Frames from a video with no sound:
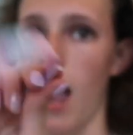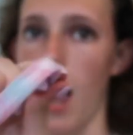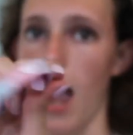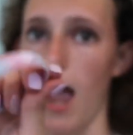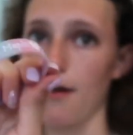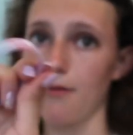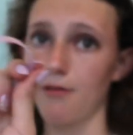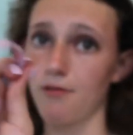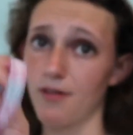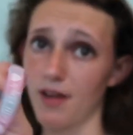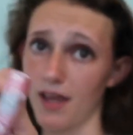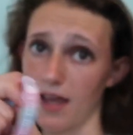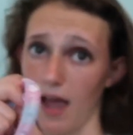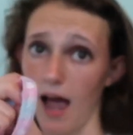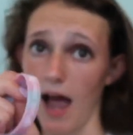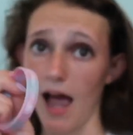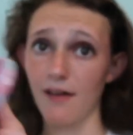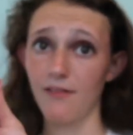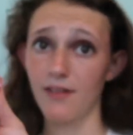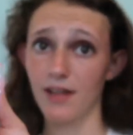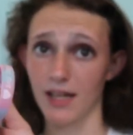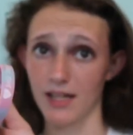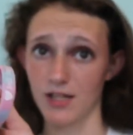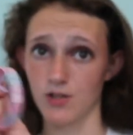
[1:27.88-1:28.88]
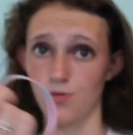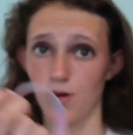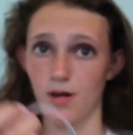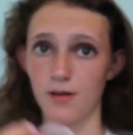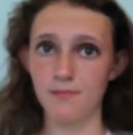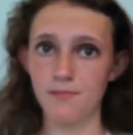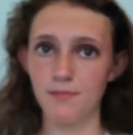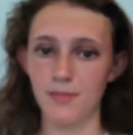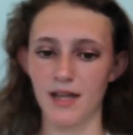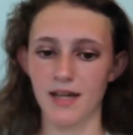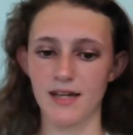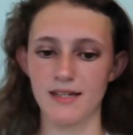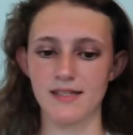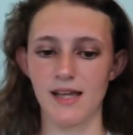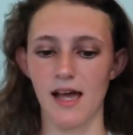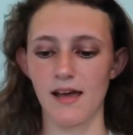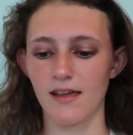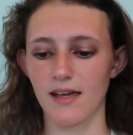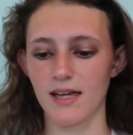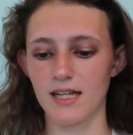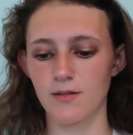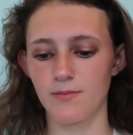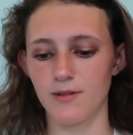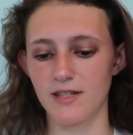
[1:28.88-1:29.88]
I have a kid's one because I
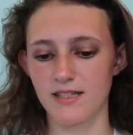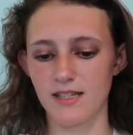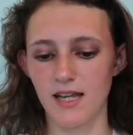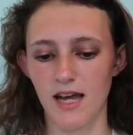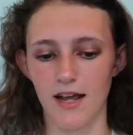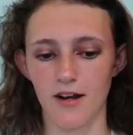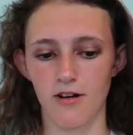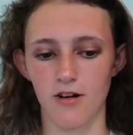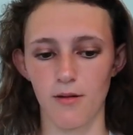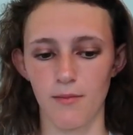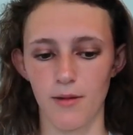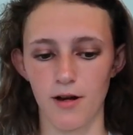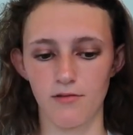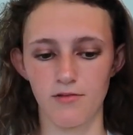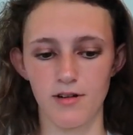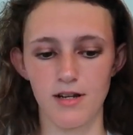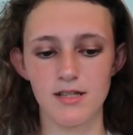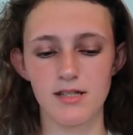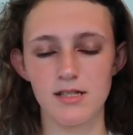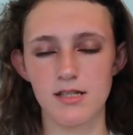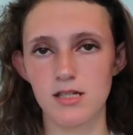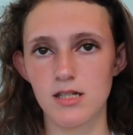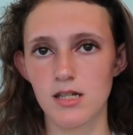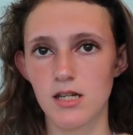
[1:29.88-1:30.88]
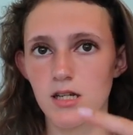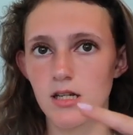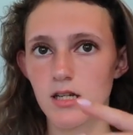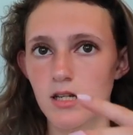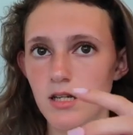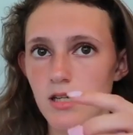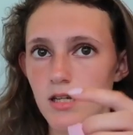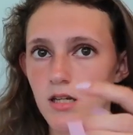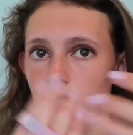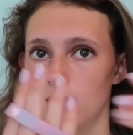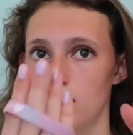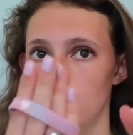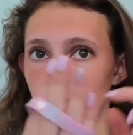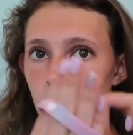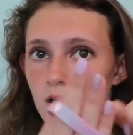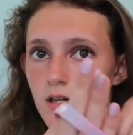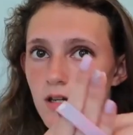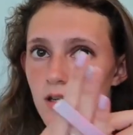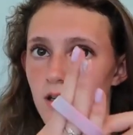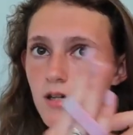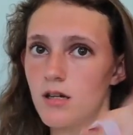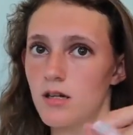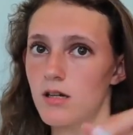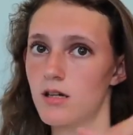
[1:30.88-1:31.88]
like it to be tighter on my wrist.
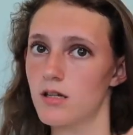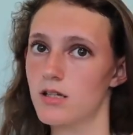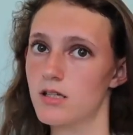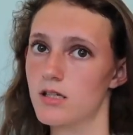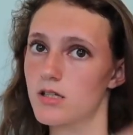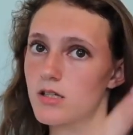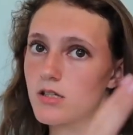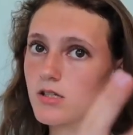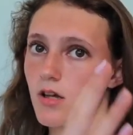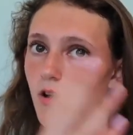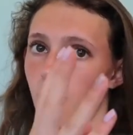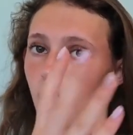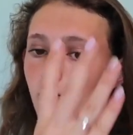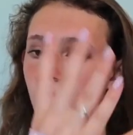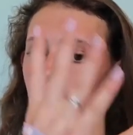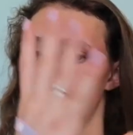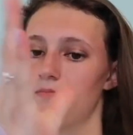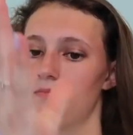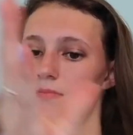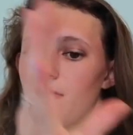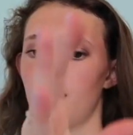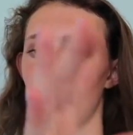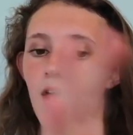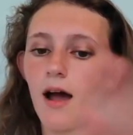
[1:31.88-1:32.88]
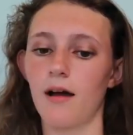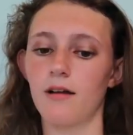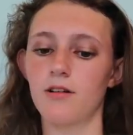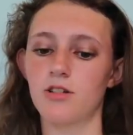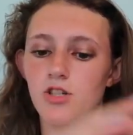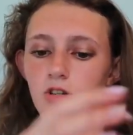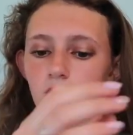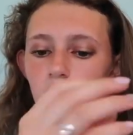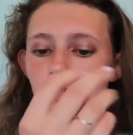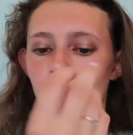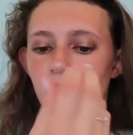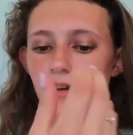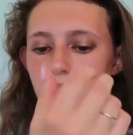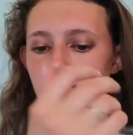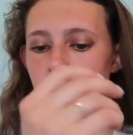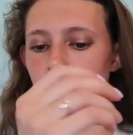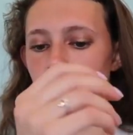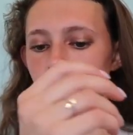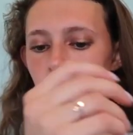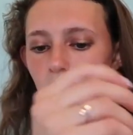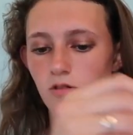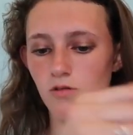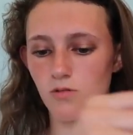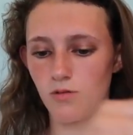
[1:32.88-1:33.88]
So yeah, Joseph has an
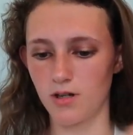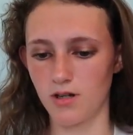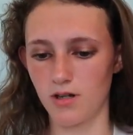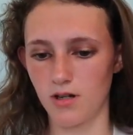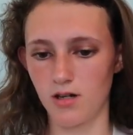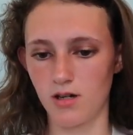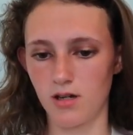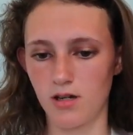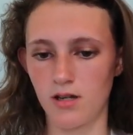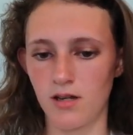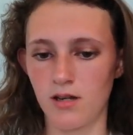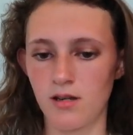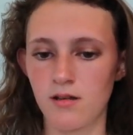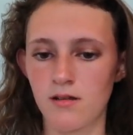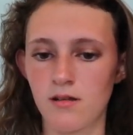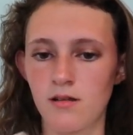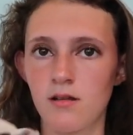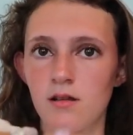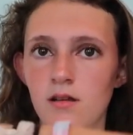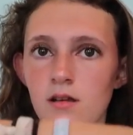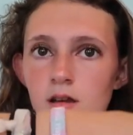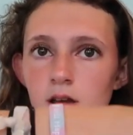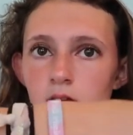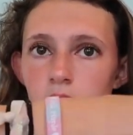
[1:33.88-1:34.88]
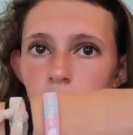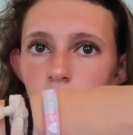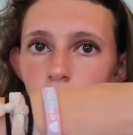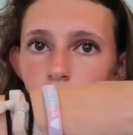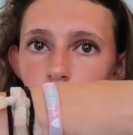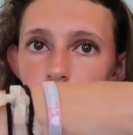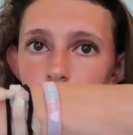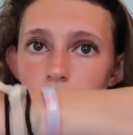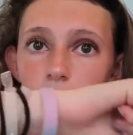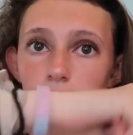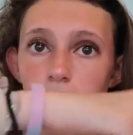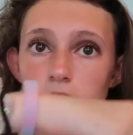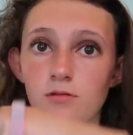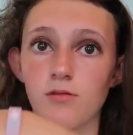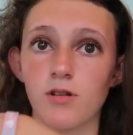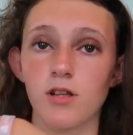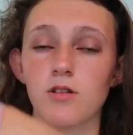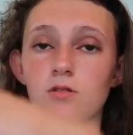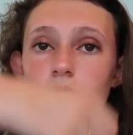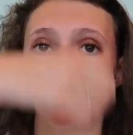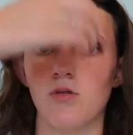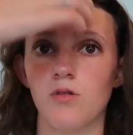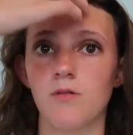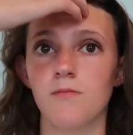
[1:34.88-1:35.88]
adult one on. But yeah, they're
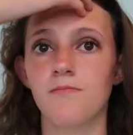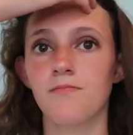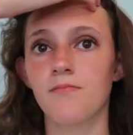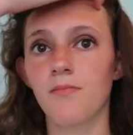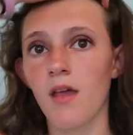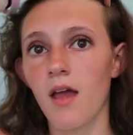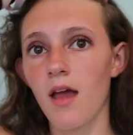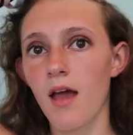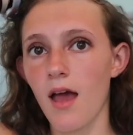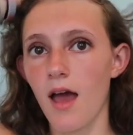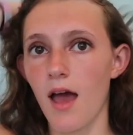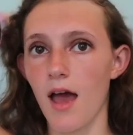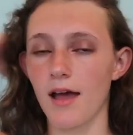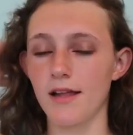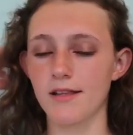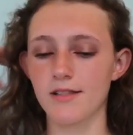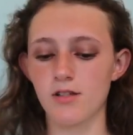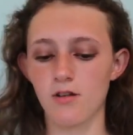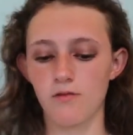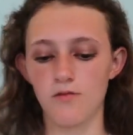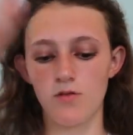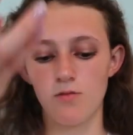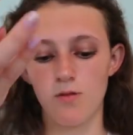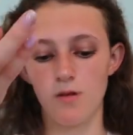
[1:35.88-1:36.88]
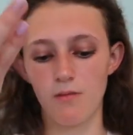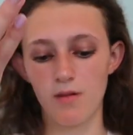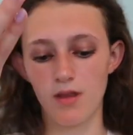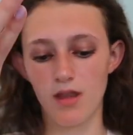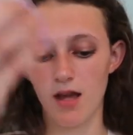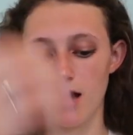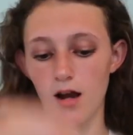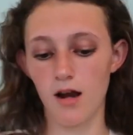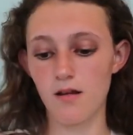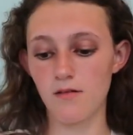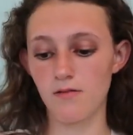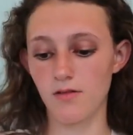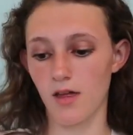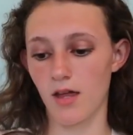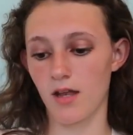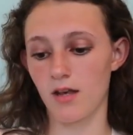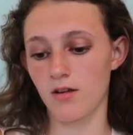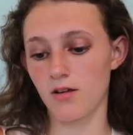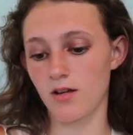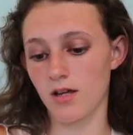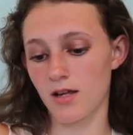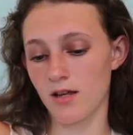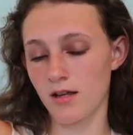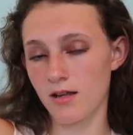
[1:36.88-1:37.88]
really cool. And so if you meet me there, then
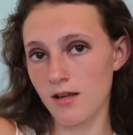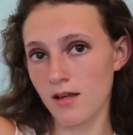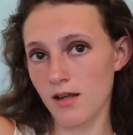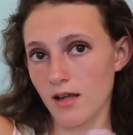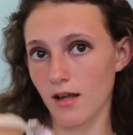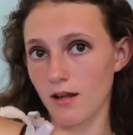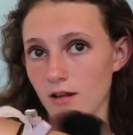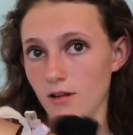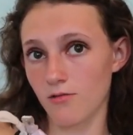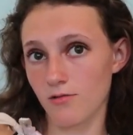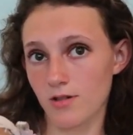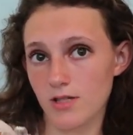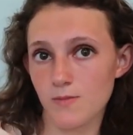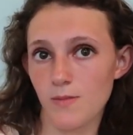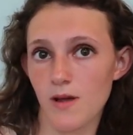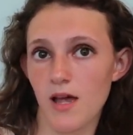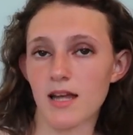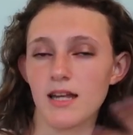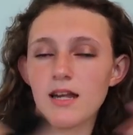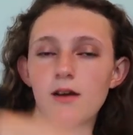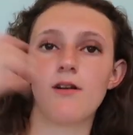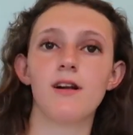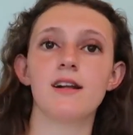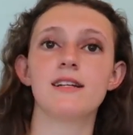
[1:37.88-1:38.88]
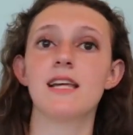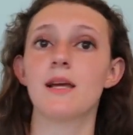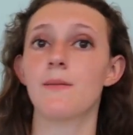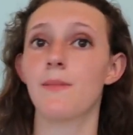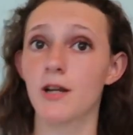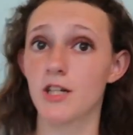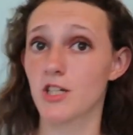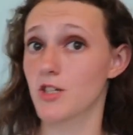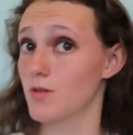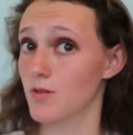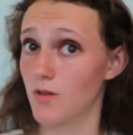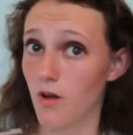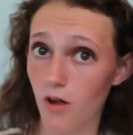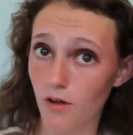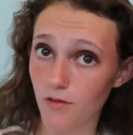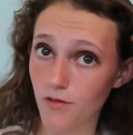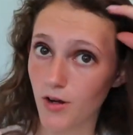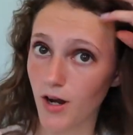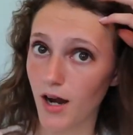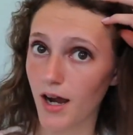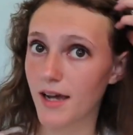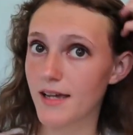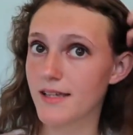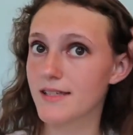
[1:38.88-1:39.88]
you can get a little wristband. I want to take pictures of all of
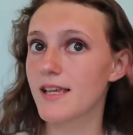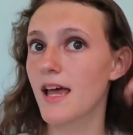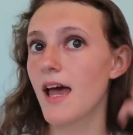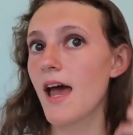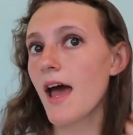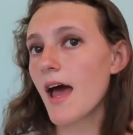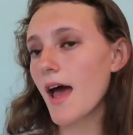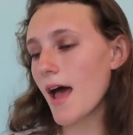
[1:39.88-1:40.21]
you guys.